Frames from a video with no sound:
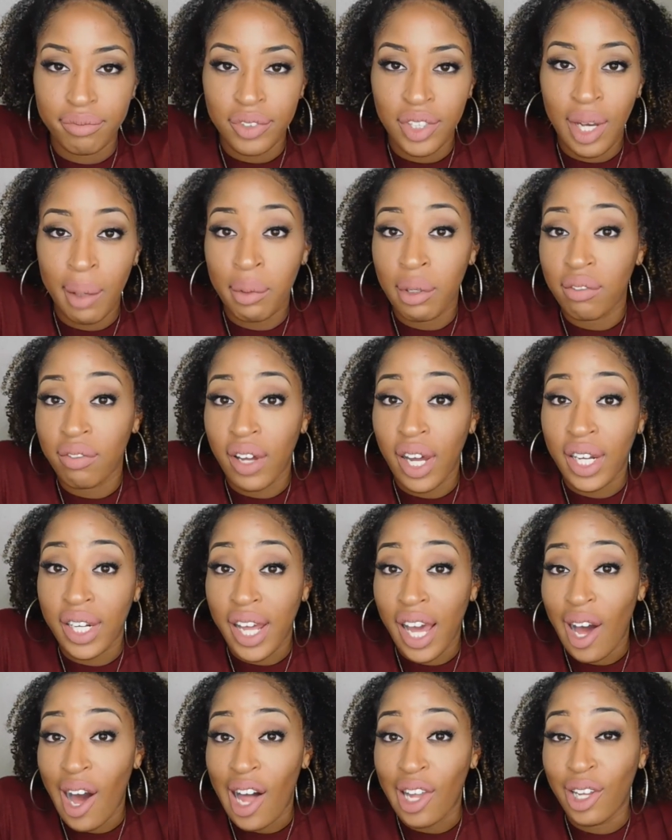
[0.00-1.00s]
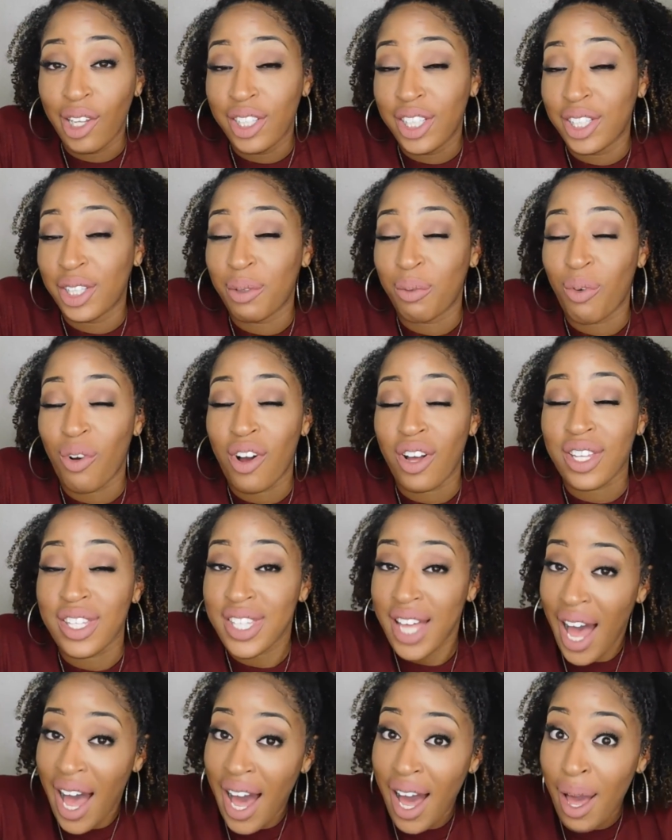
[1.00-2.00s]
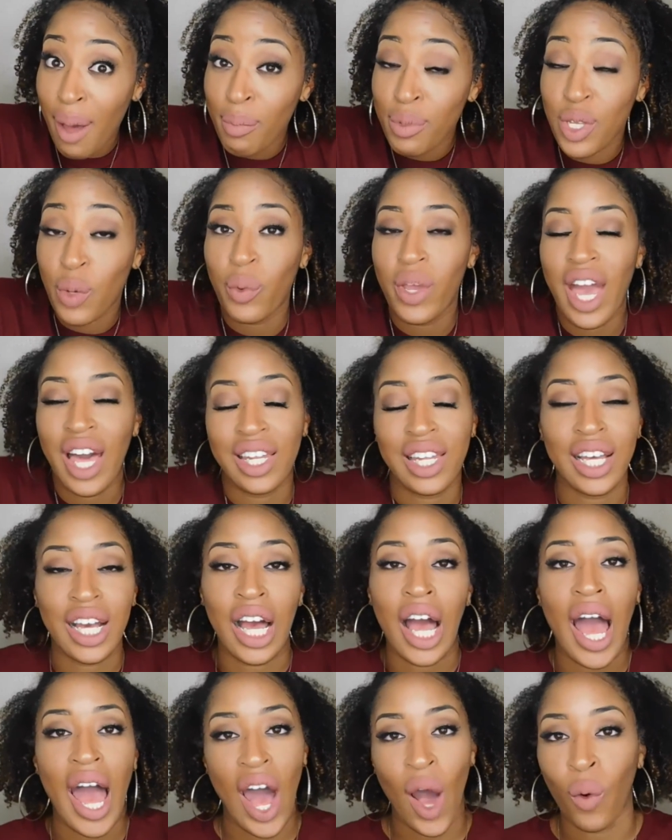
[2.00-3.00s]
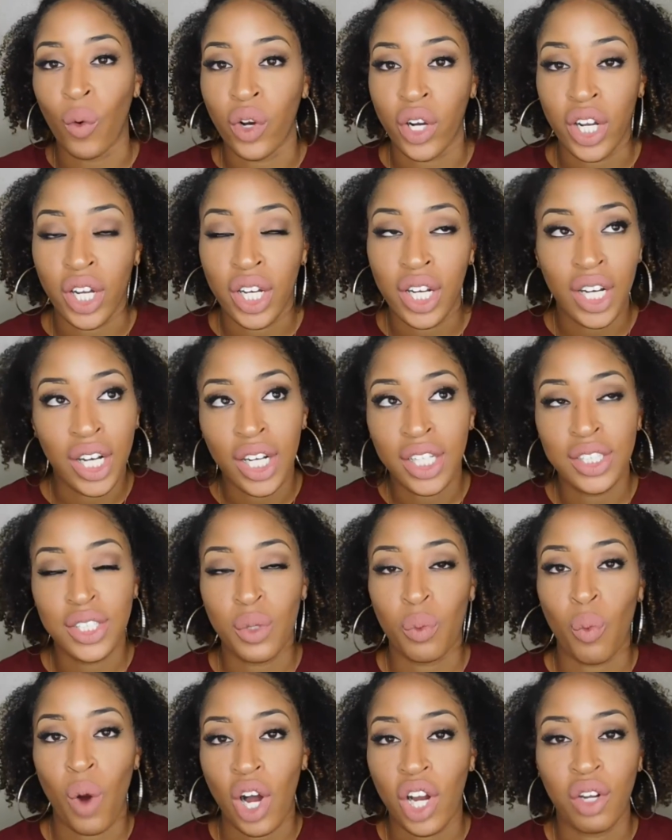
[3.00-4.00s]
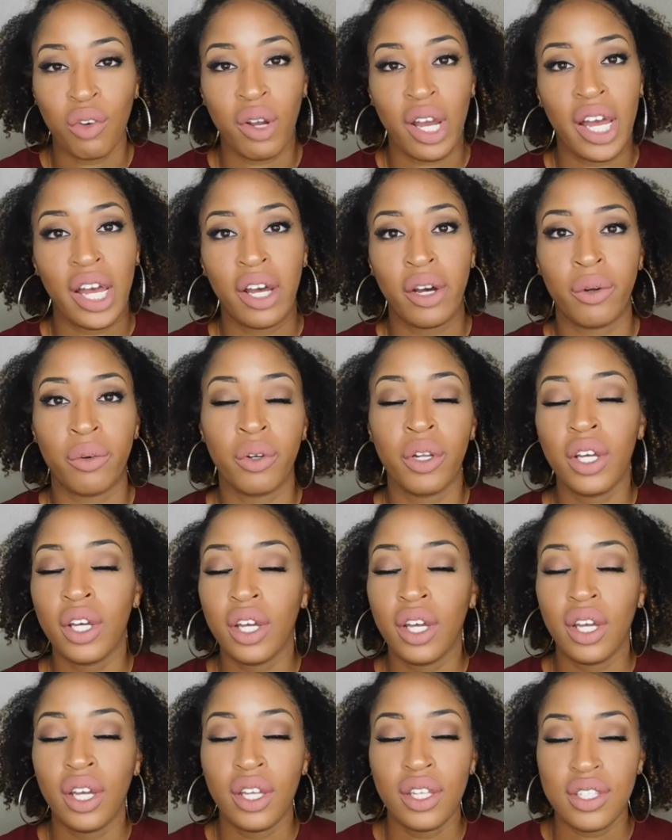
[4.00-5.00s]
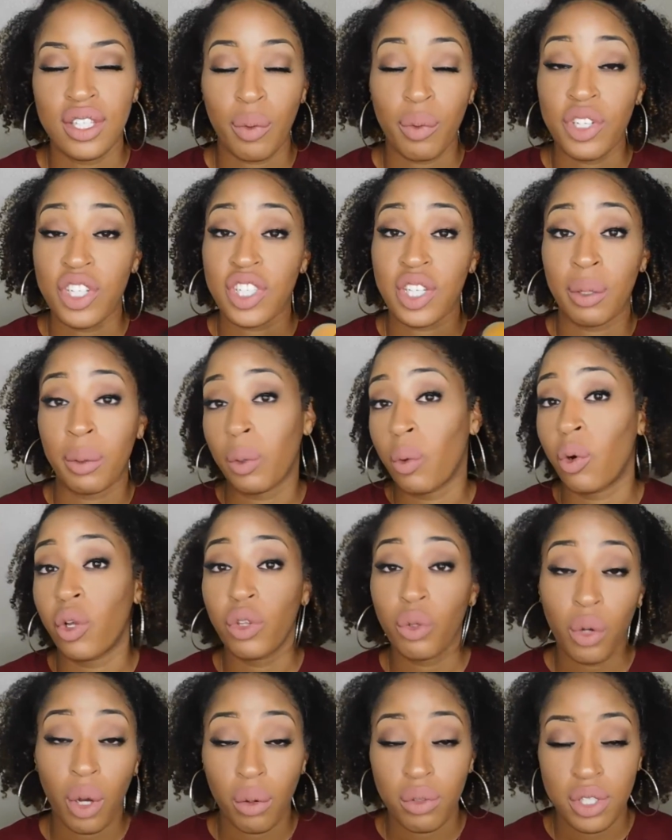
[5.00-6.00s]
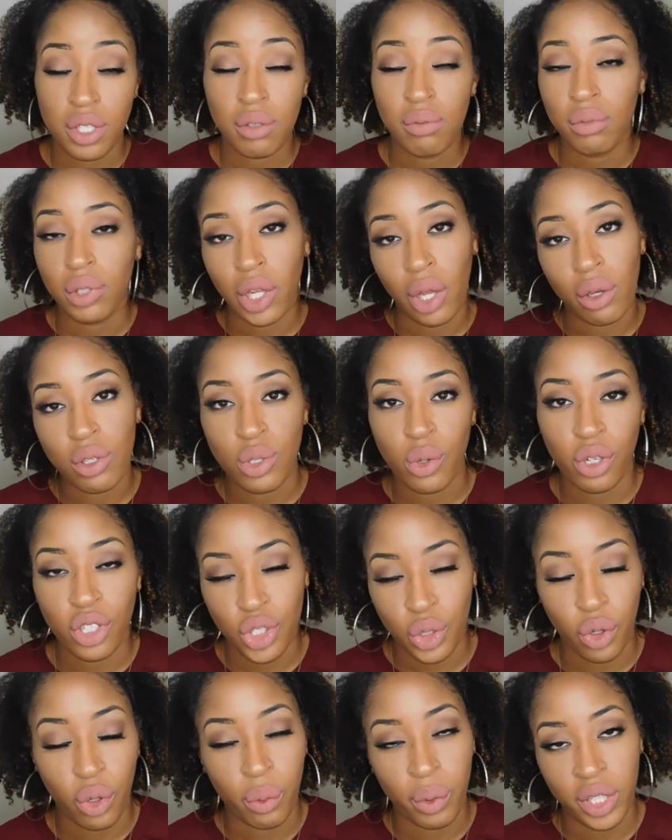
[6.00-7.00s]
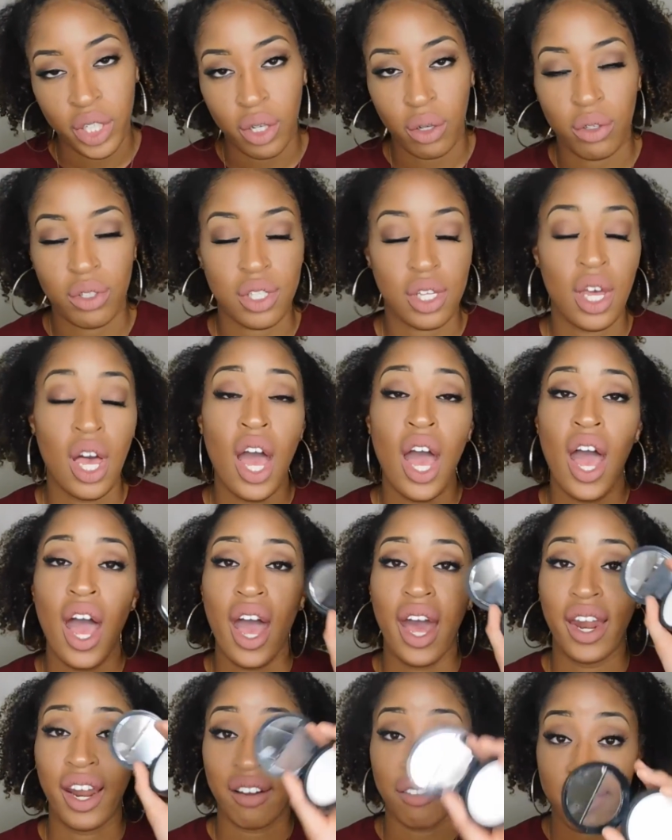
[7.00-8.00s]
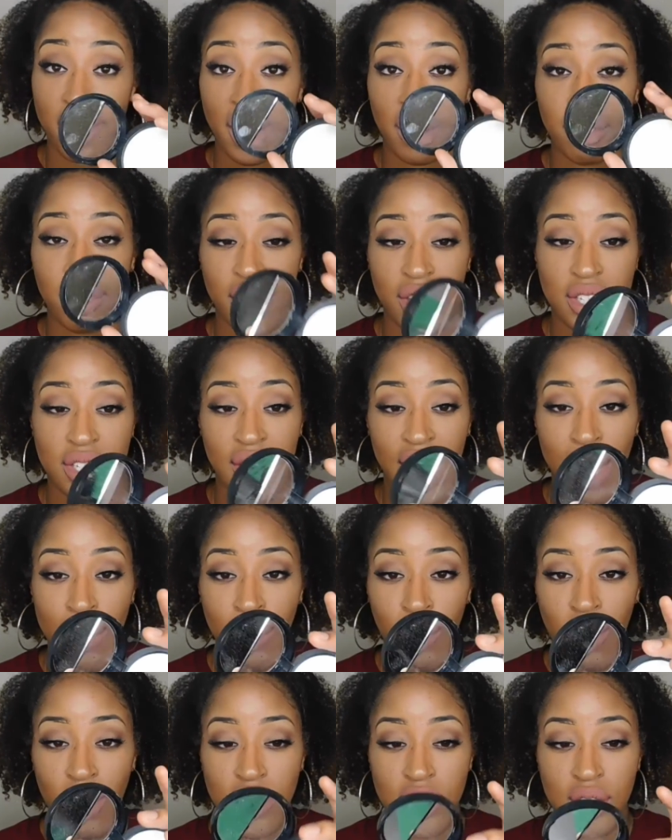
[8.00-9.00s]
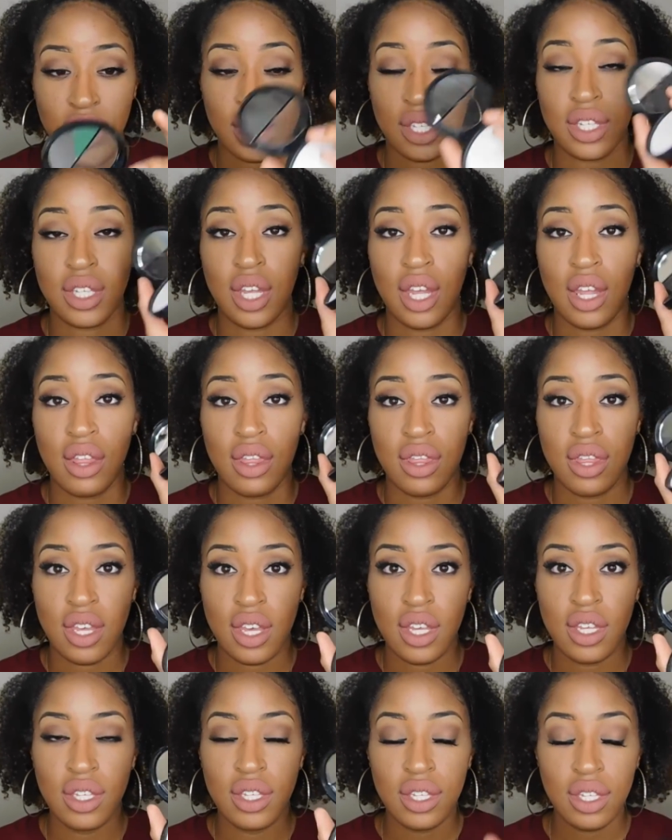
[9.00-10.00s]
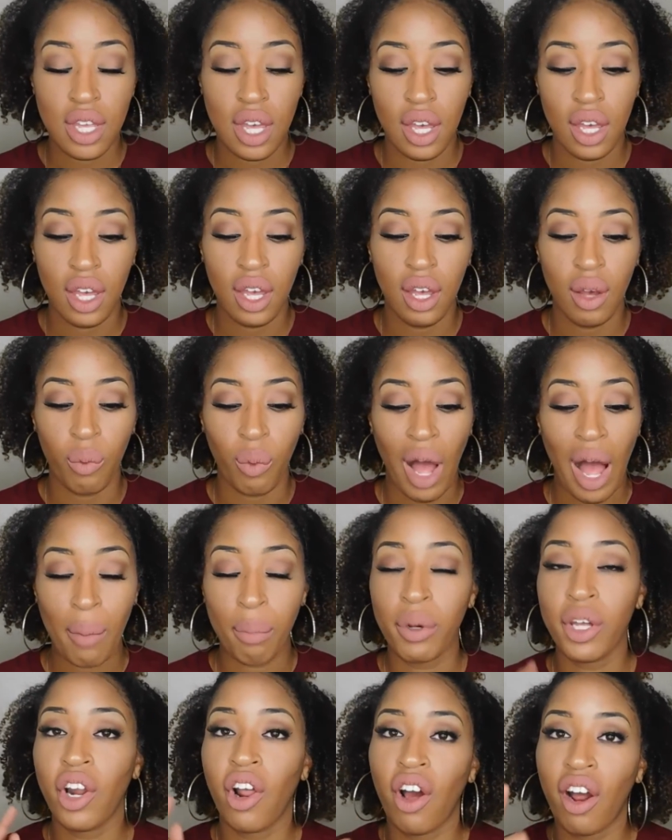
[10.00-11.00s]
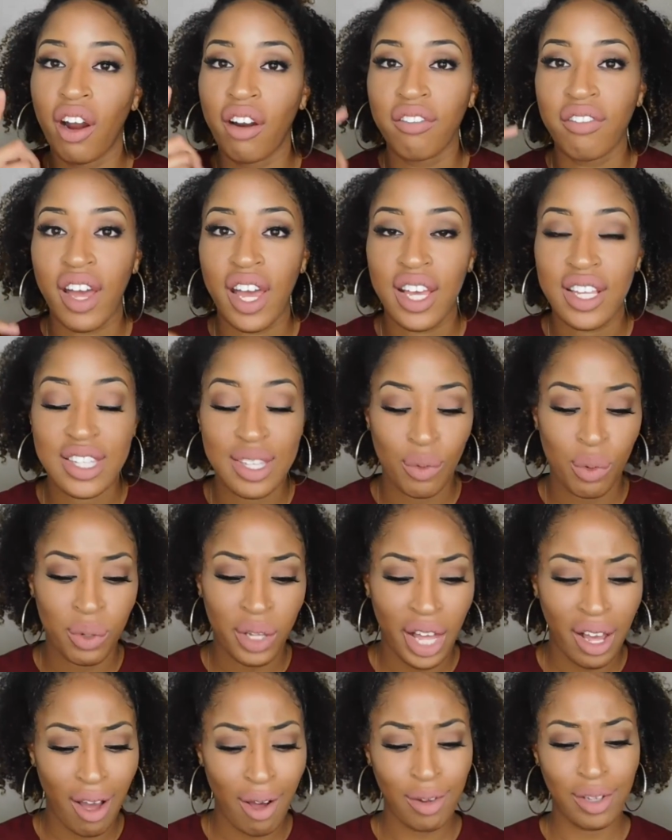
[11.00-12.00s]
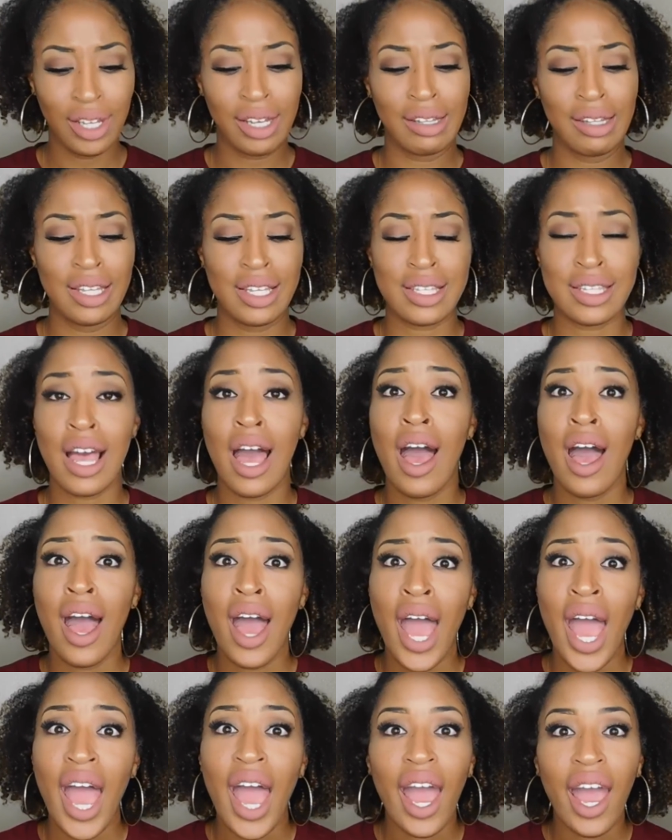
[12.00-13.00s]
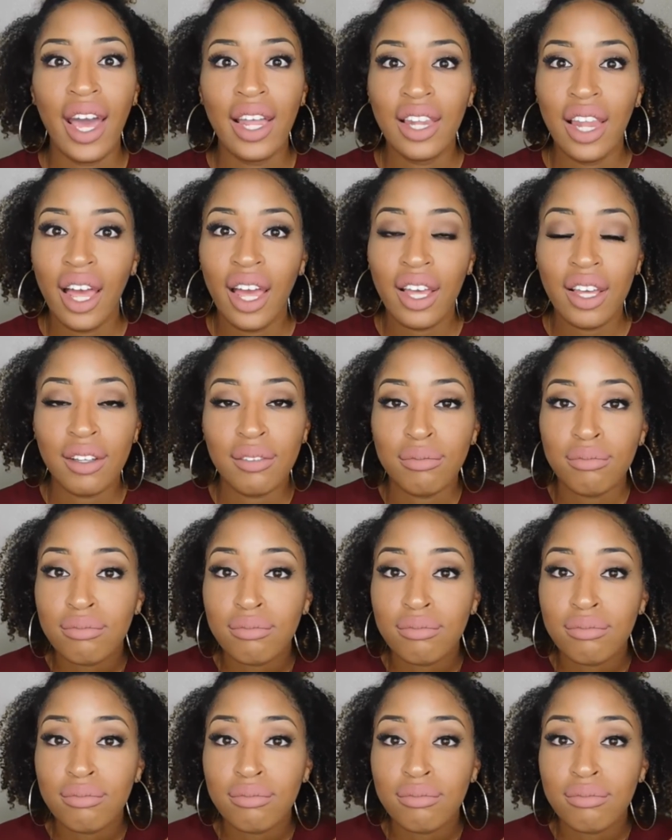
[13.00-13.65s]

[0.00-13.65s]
come to find out, I looked at the wrong time, so we had like an hour to walk around. So we just ended up going through Ulta, long story short, went to Ulta, and I found this. I came across this, and this, I put it on her face, and we were like, oh, look at this. And like,